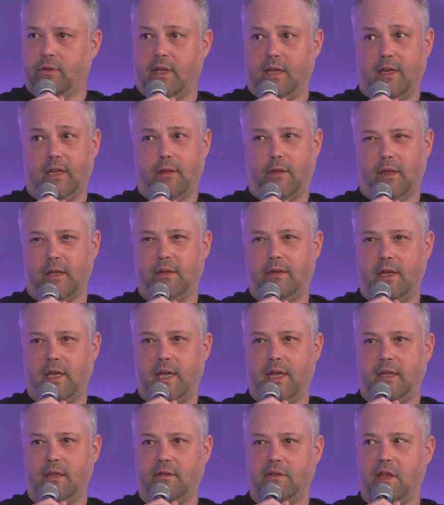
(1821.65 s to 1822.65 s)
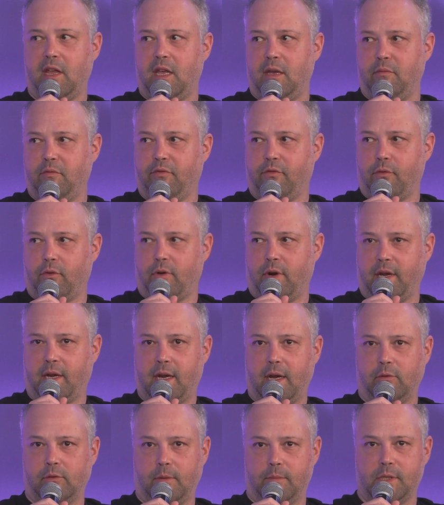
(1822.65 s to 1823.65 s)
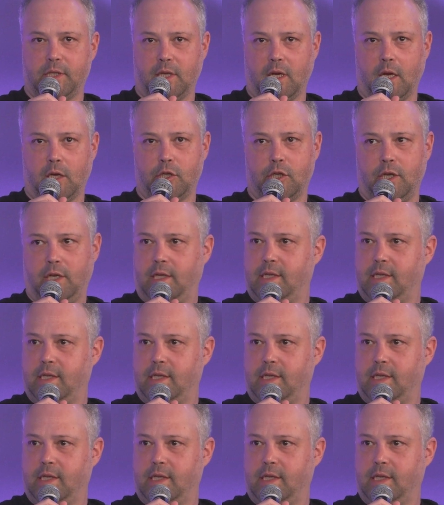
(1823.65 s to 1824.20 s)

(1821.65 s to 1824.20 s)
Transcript: and I think the end game for account abstraction